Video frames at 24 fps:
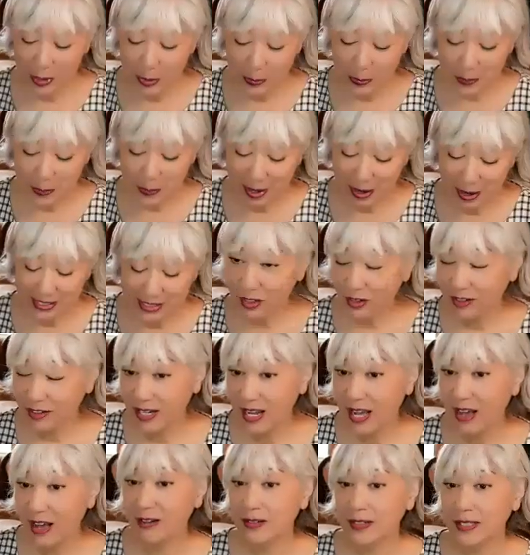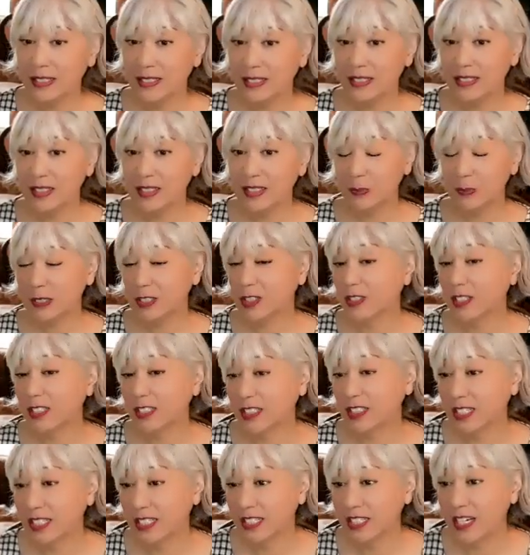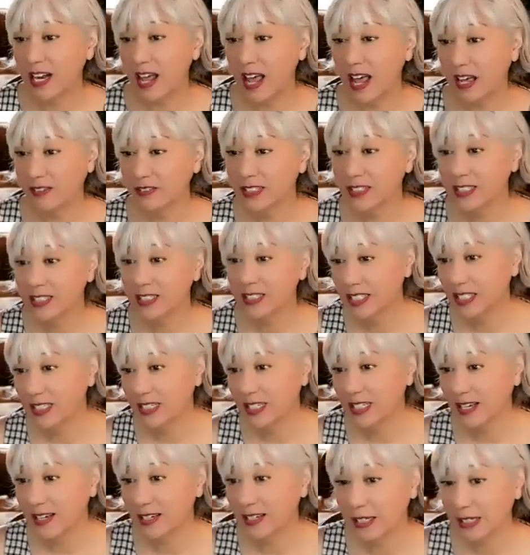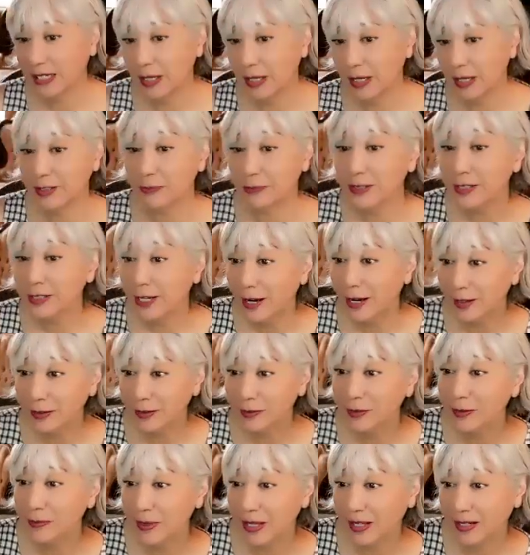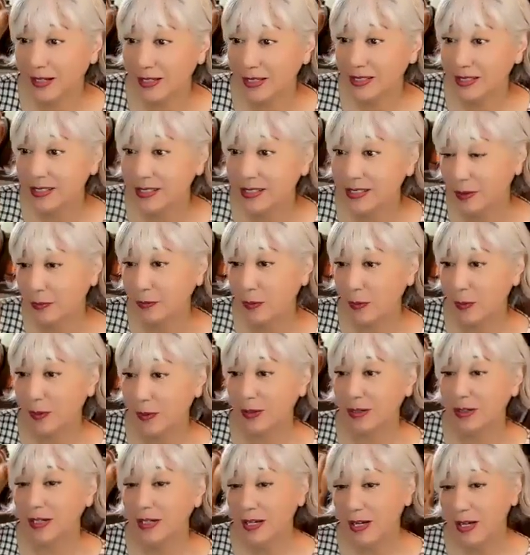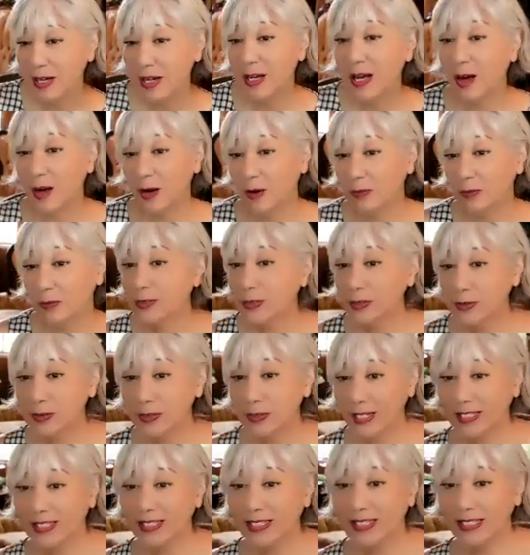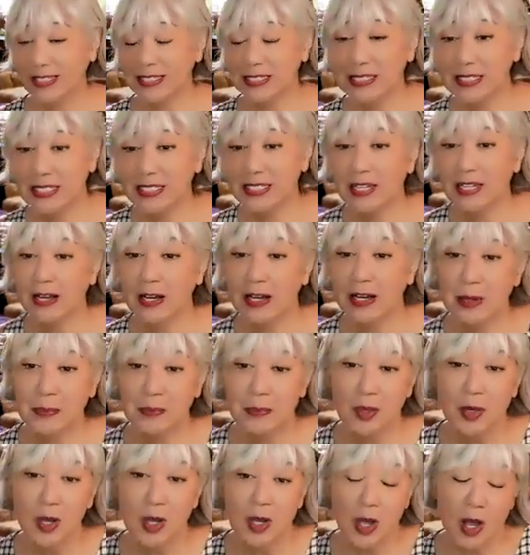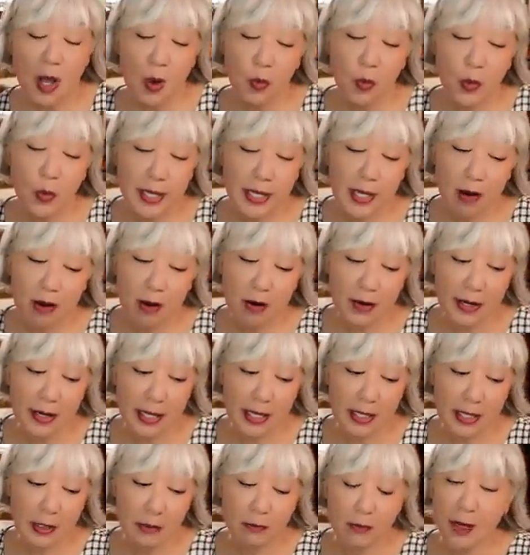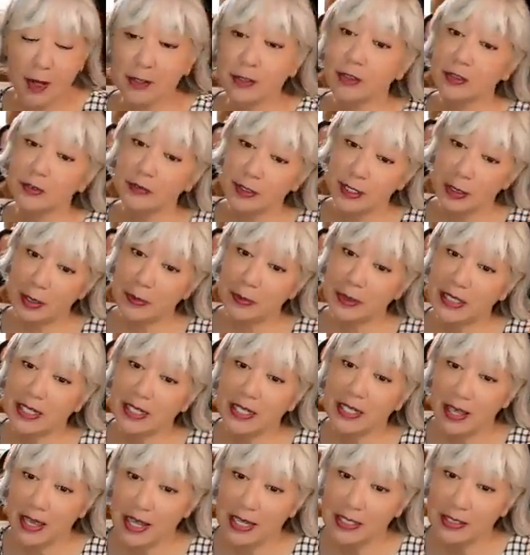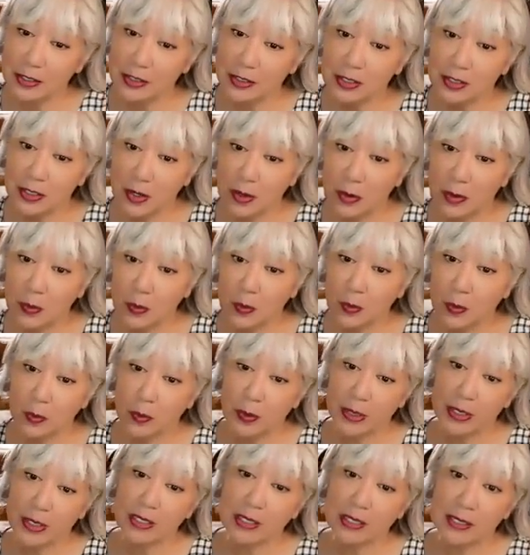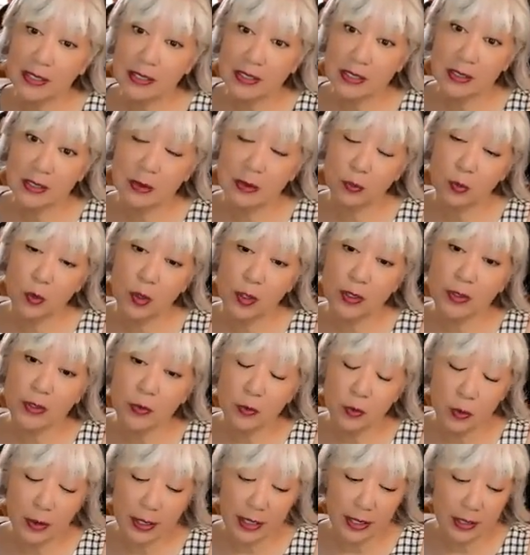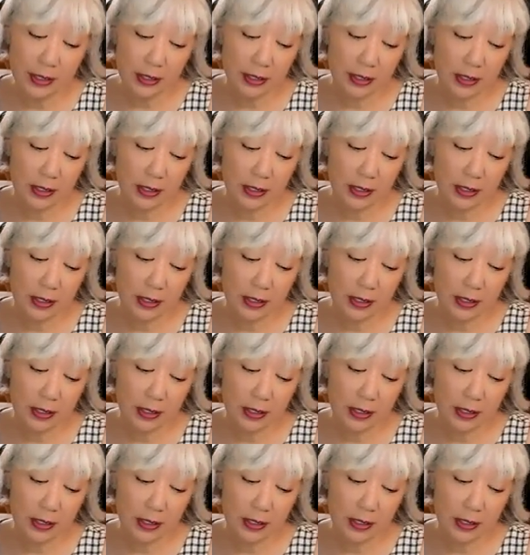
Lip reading: I started out in special education advocacy, and I'm actually retired from that. I did it for over 2 decades. We are a foster family, and so we worked with